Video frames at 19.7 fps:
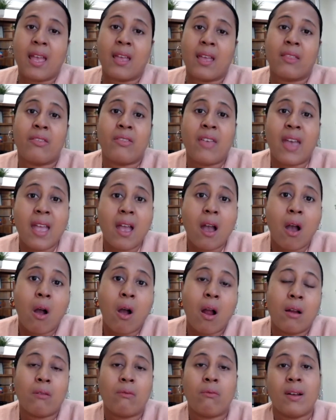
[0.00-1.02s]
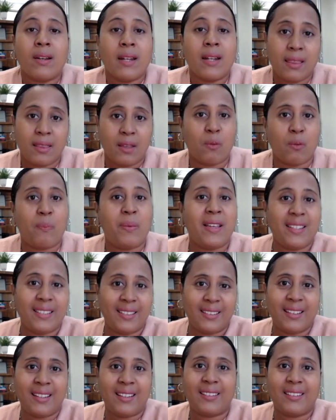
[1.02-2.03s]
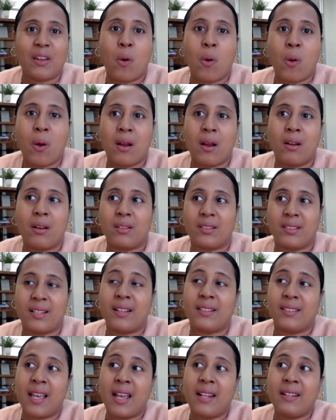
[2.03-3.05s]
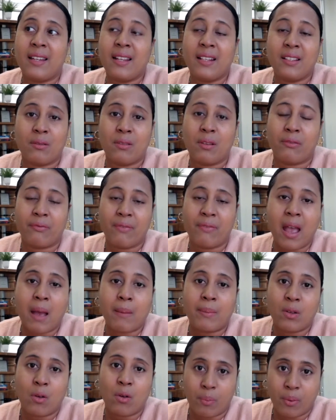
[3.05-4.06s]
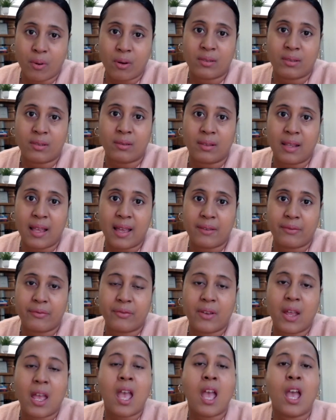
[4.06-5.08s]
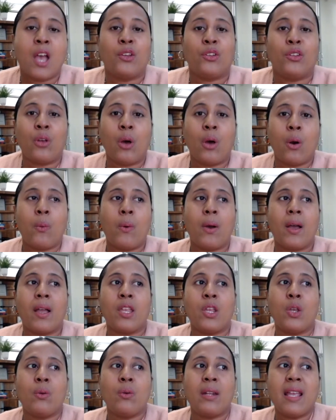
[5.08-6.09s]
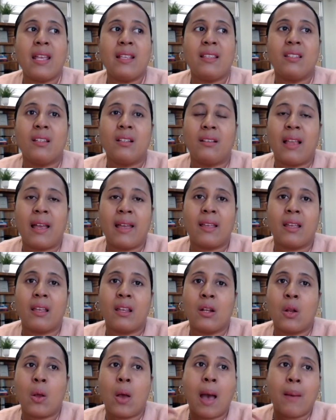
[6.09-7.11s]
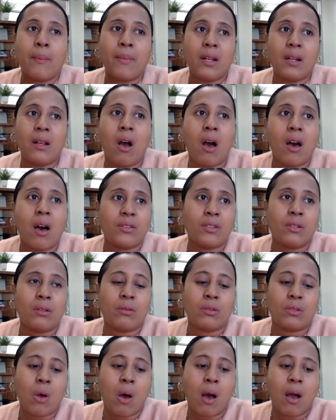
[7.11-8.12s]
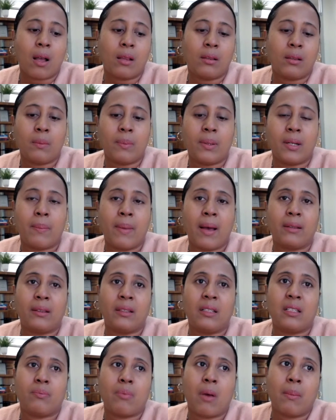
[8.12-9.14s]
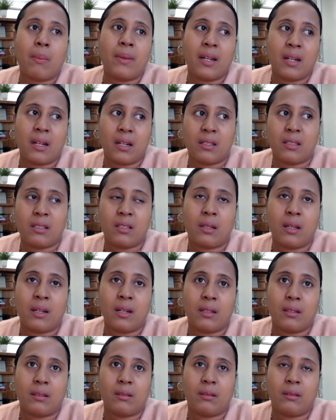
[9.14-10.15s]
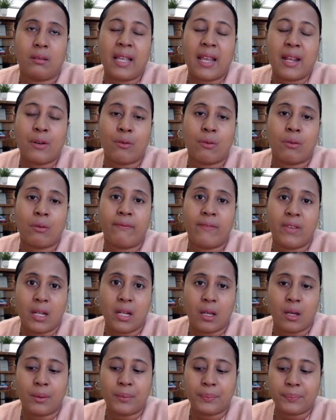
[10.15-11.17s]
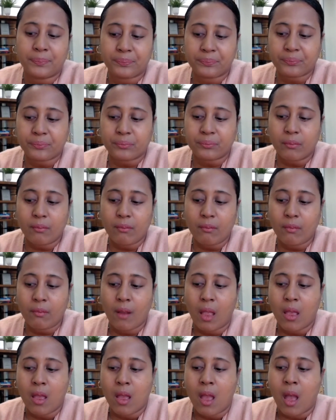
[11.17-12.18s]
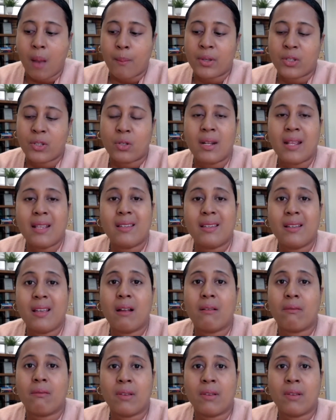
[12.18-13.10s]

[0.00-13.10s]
They are running their business or attending to their family or personal life. So you need to, like, you know, I'm going to also talk a little bit about this probably in a, in a later video, but you need to get